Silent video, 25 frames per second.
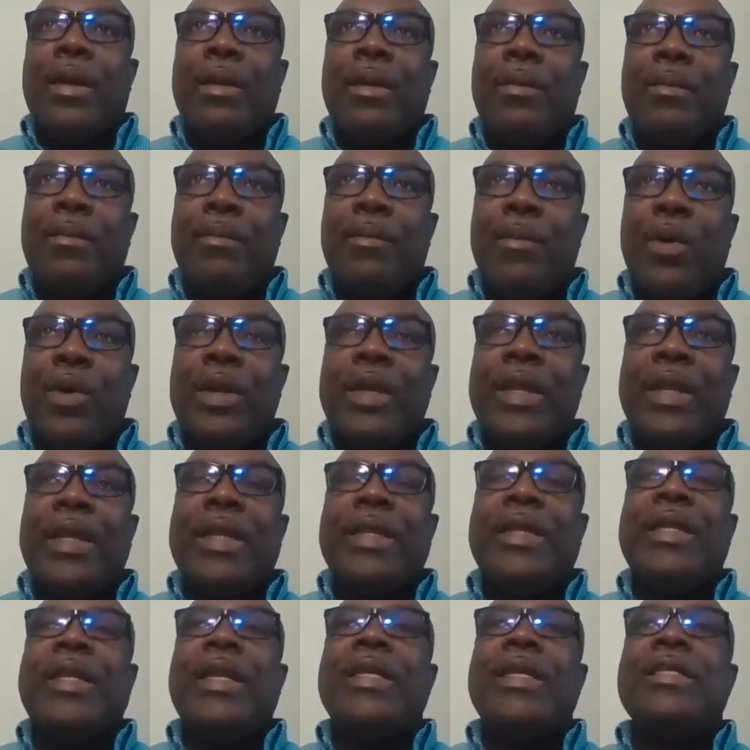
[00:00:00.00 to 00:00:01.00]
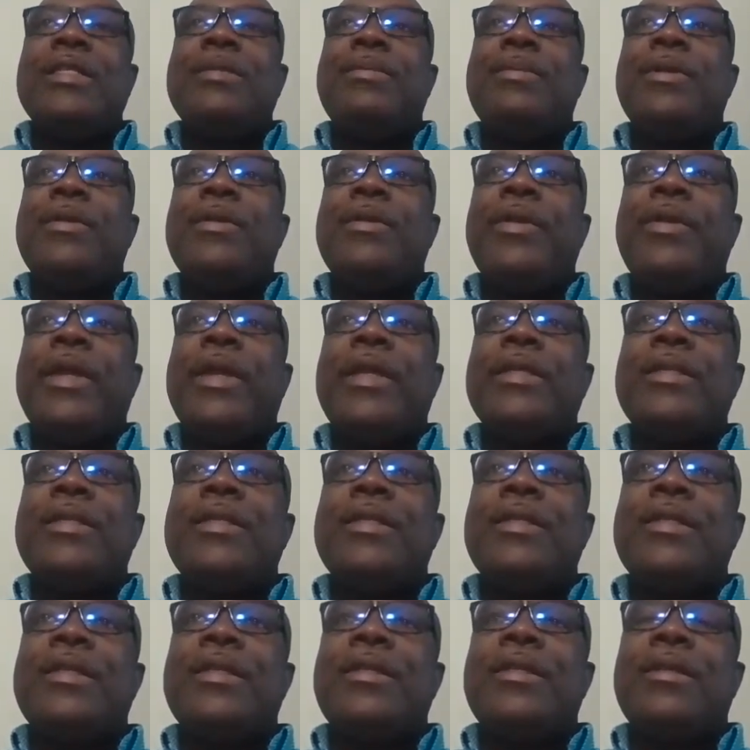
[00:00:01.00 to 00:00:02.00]
more learning
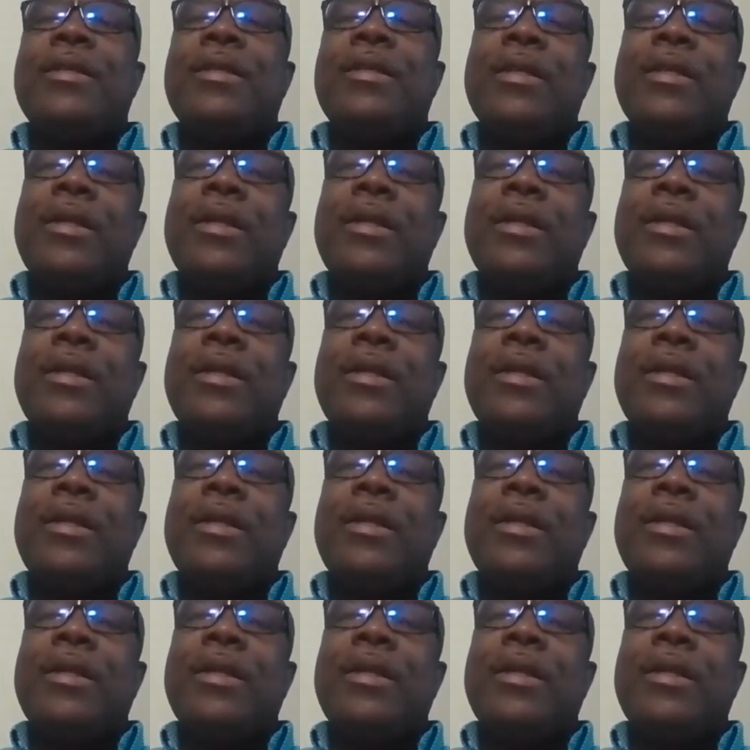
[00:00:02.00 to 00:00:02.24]
experience,